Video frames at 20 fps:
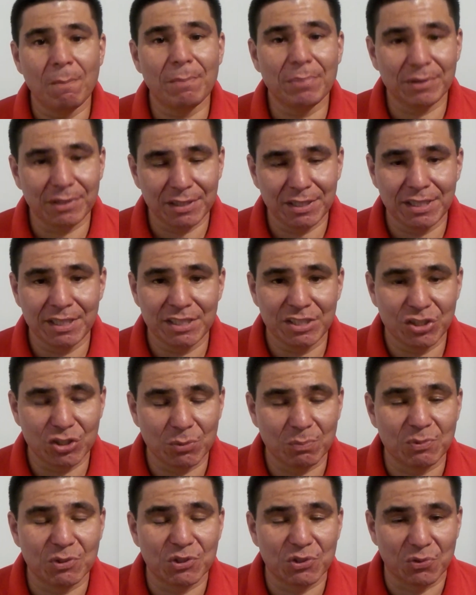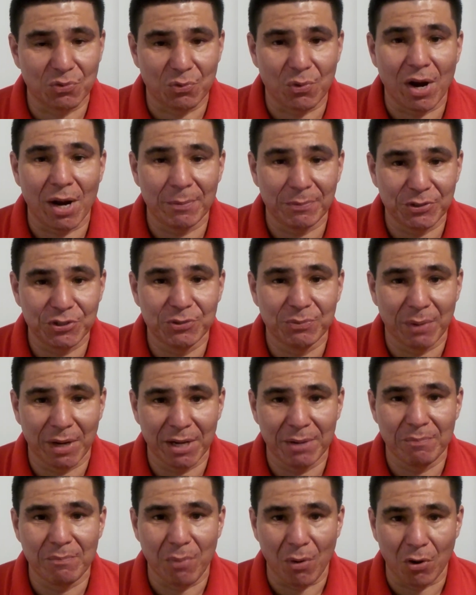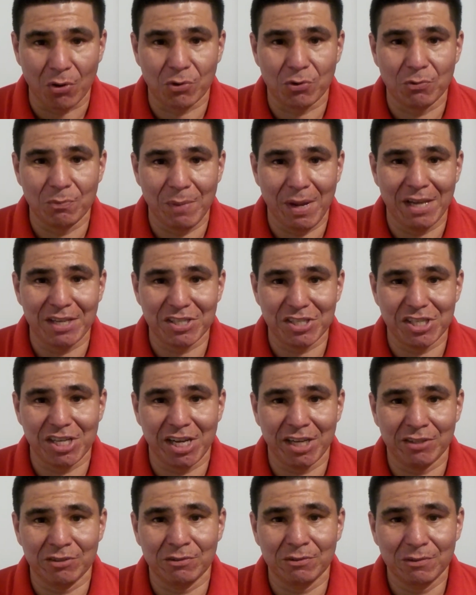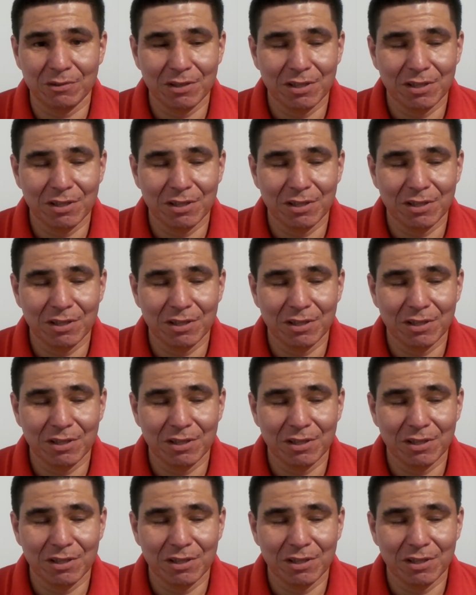Please subscribe to my Embargo Man channel.